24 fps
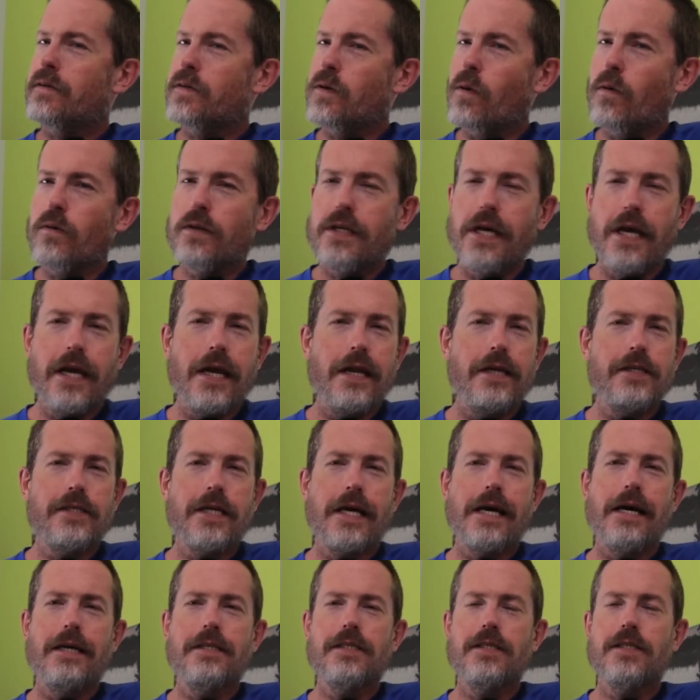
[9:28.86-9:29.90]
Don't take any
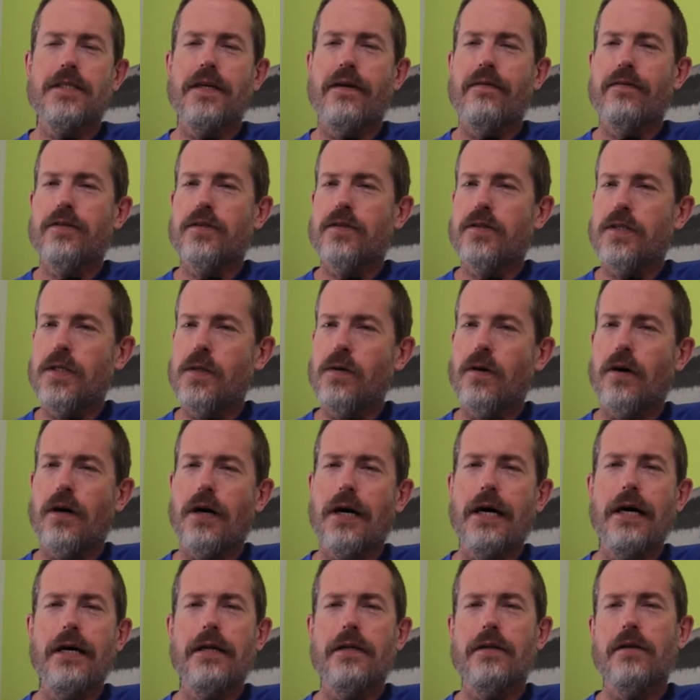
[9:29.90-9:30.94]
chances. If it's too
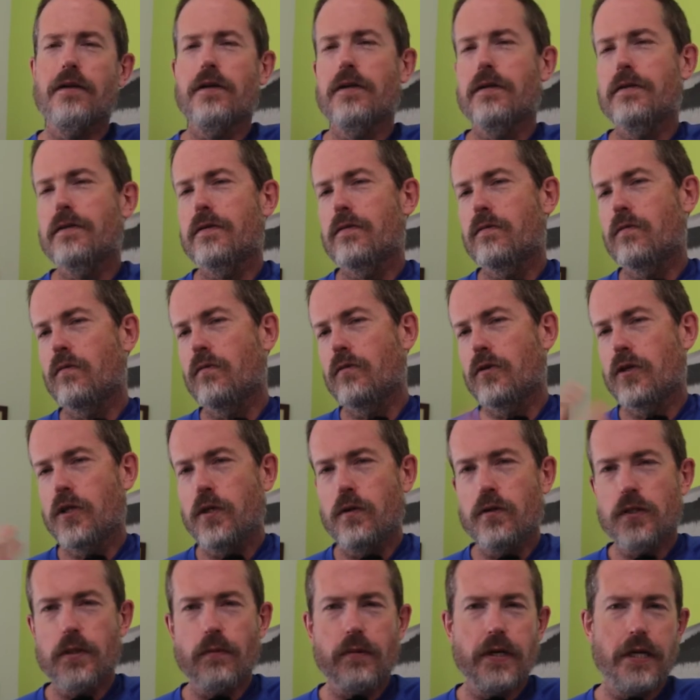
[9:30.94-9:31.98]
hot,
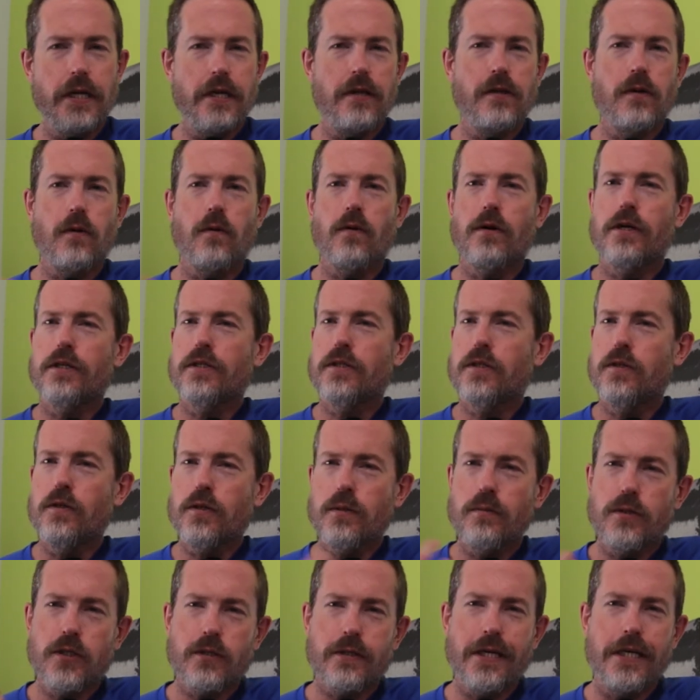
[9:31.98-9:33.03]
do something indoors, do
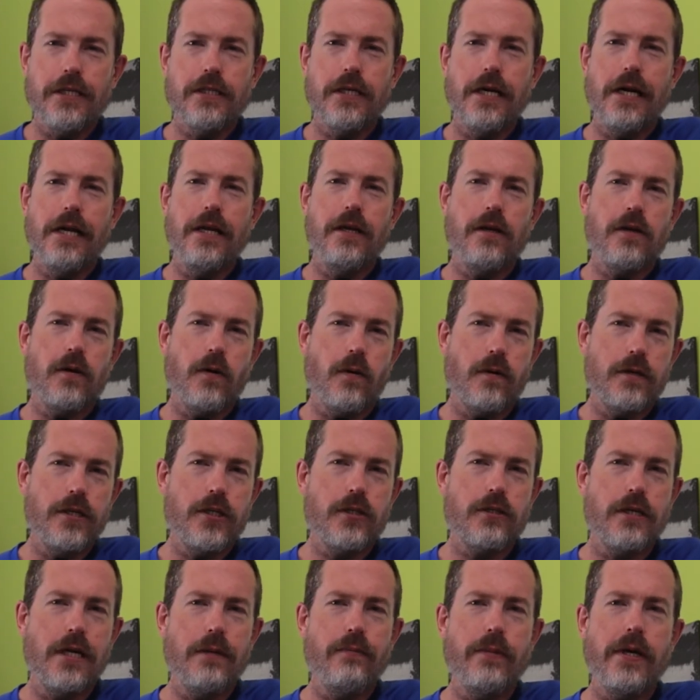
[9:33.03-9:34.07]
some strength training, go on a
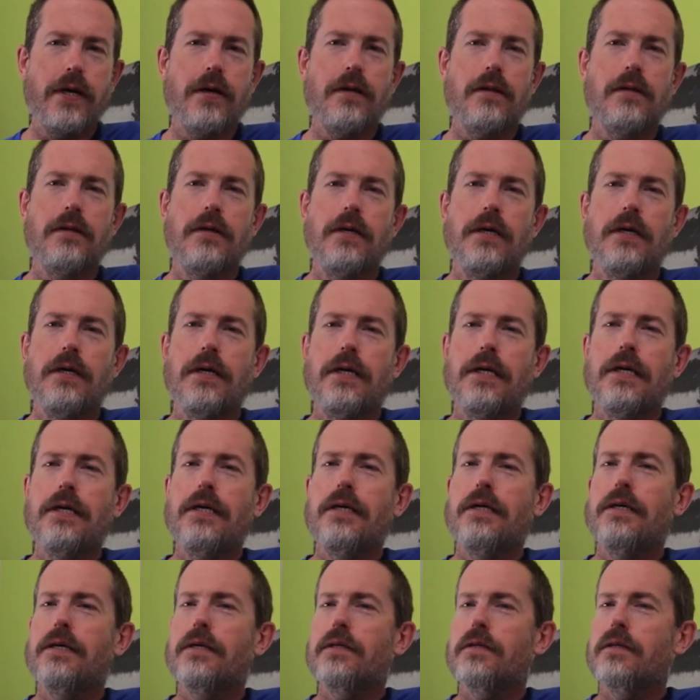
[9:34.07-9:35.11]
treadmill.
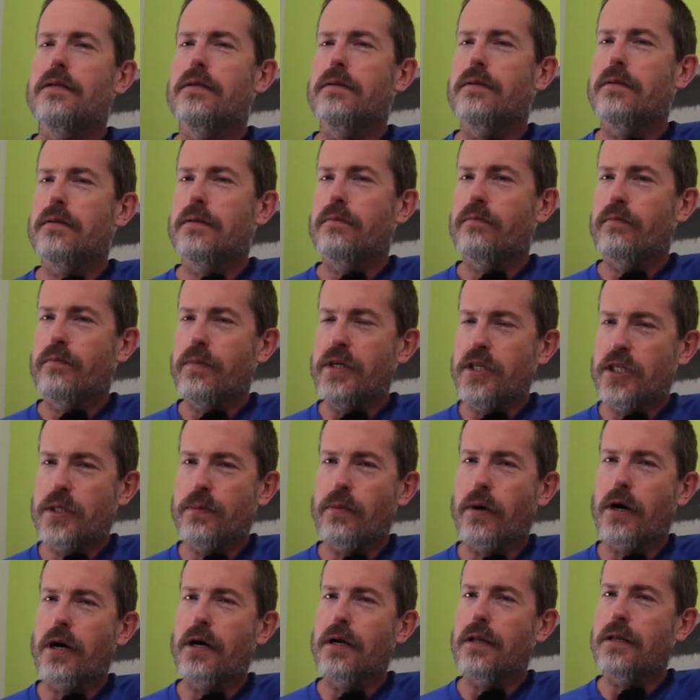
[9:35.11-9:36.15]
Be
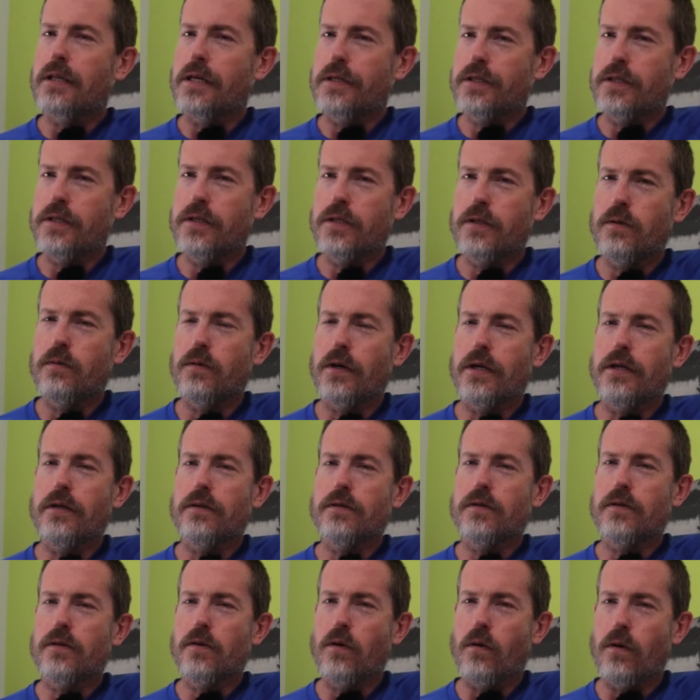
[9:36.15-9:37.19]
smart, listen to what's
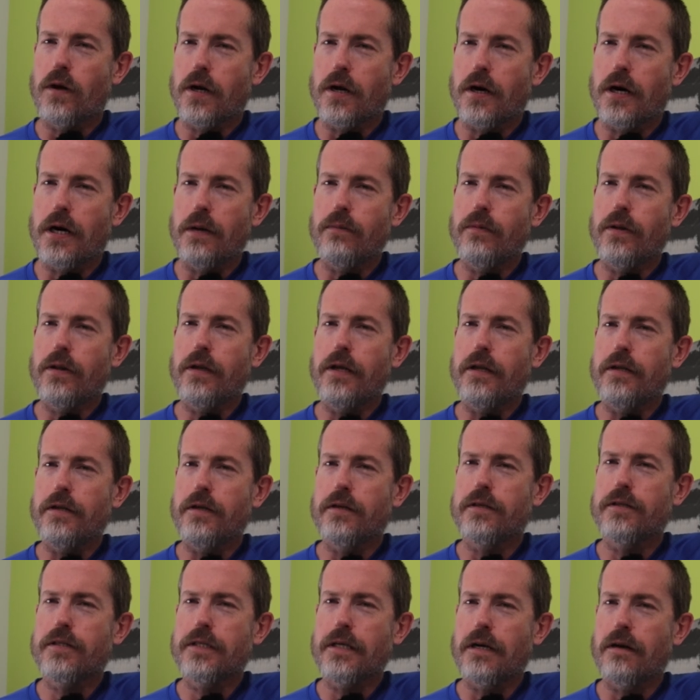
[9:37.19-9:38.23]
going on within
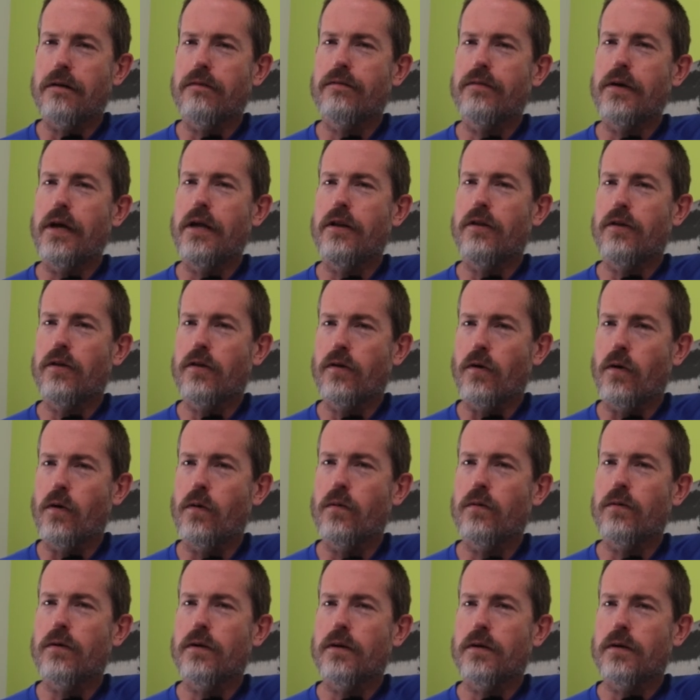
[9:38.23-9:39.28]
yourself, and
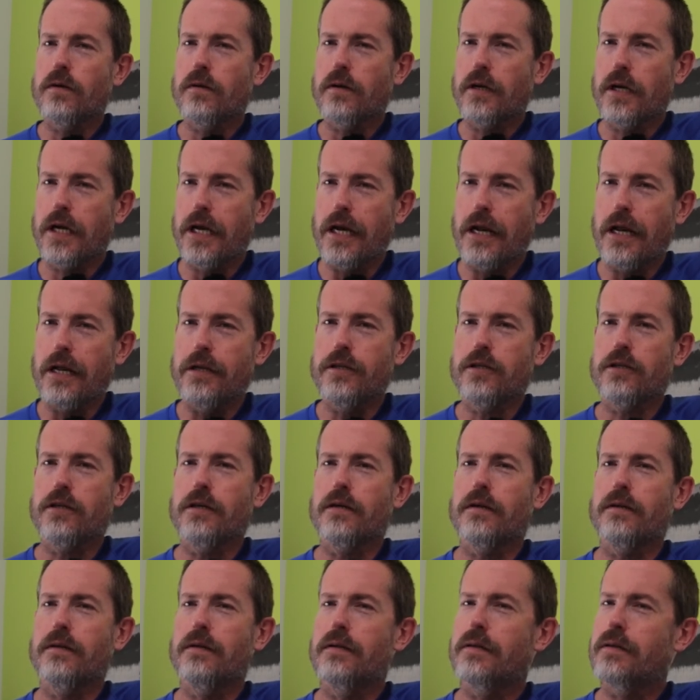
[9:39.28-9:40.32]
don't get
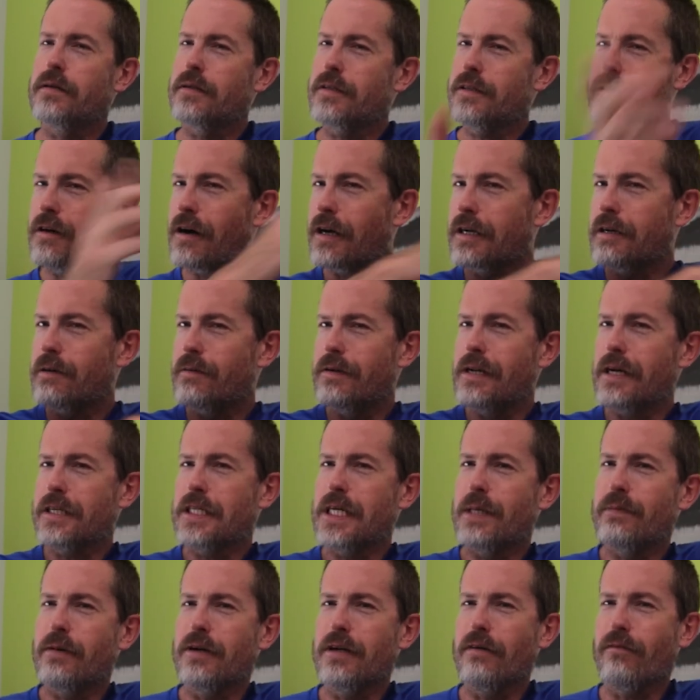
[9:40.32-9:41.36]
injured. Talk to you next
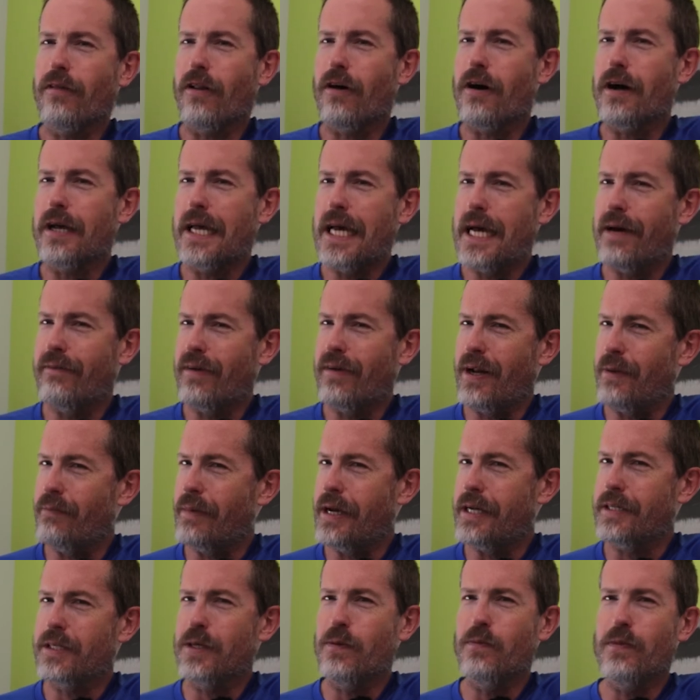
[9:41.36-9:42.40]
time on the vlog. Have an
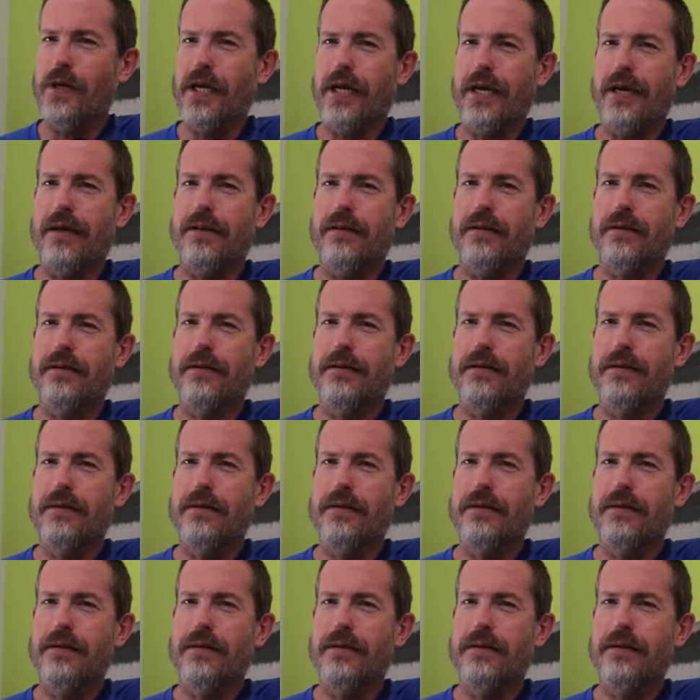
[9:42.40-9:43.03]
amazing weekend.